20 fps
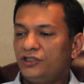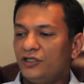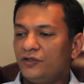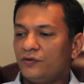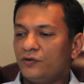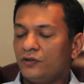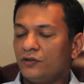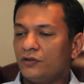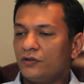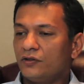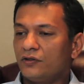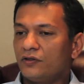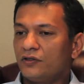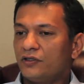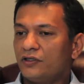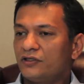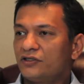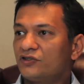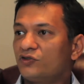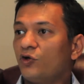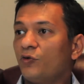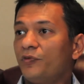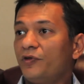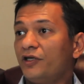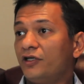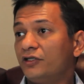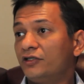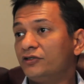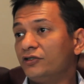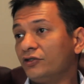general, the
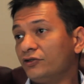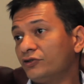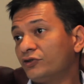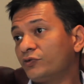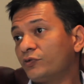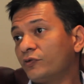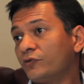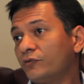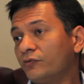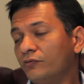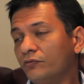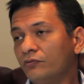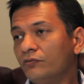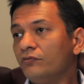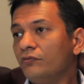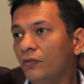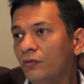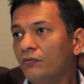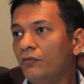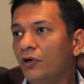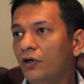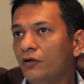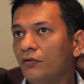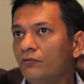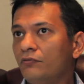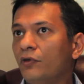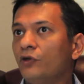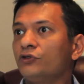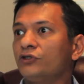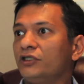Scorpion consultants were
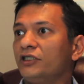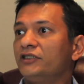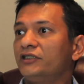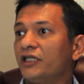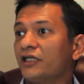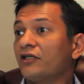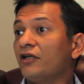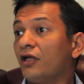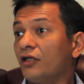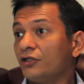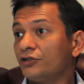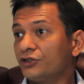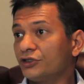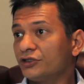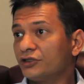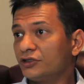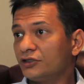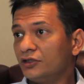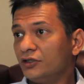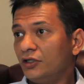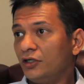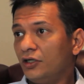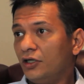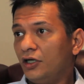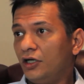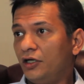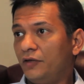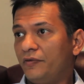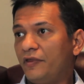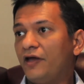mostly technologists
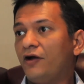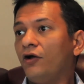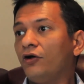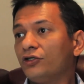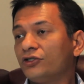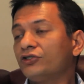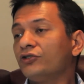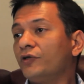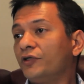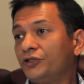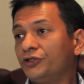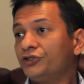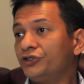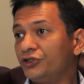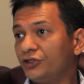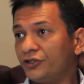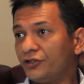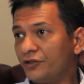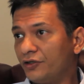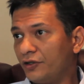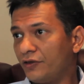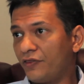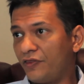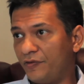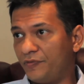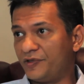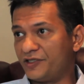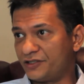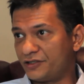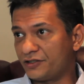that also understood
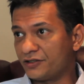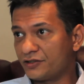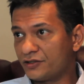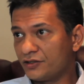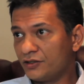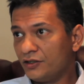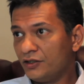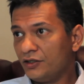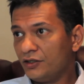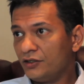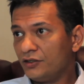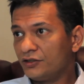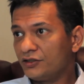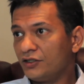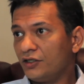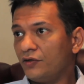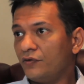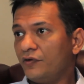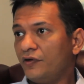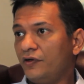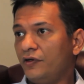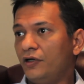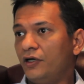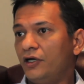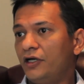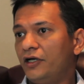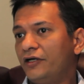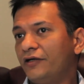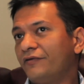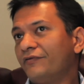the business. So
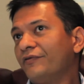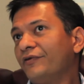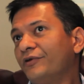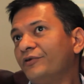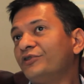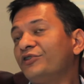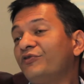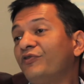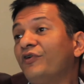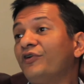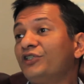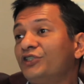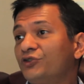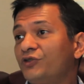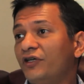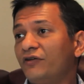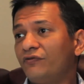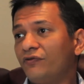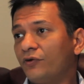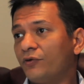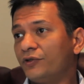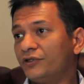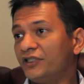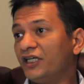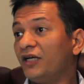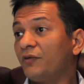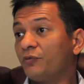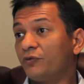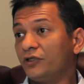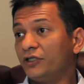it was a very straightforward
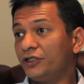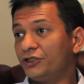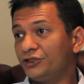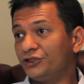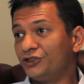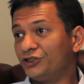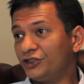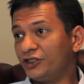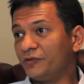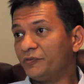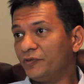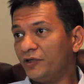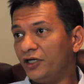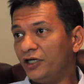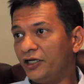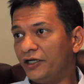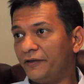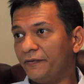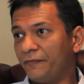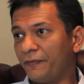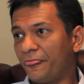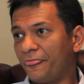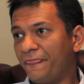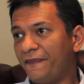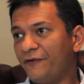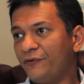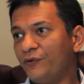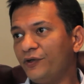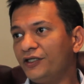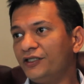tech relationship.
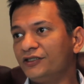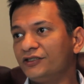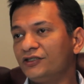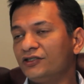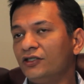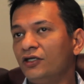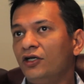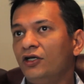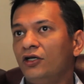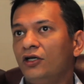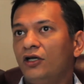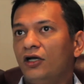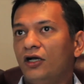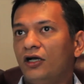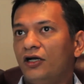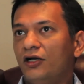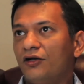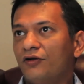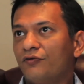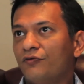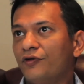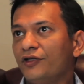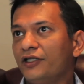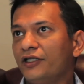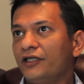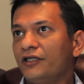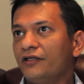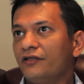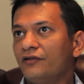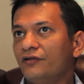There was
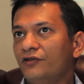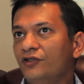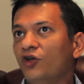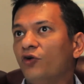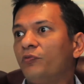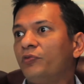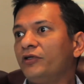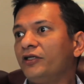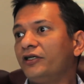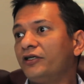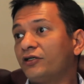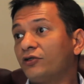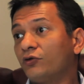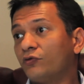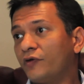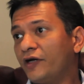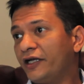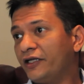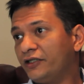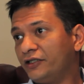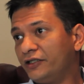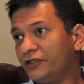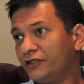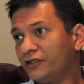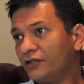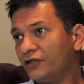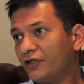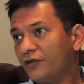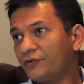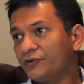really no political
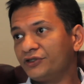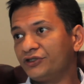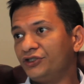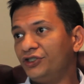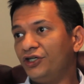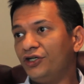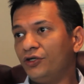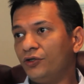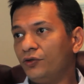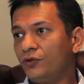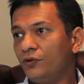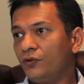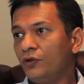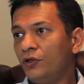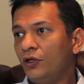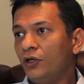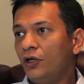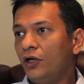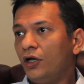wrangling. There was no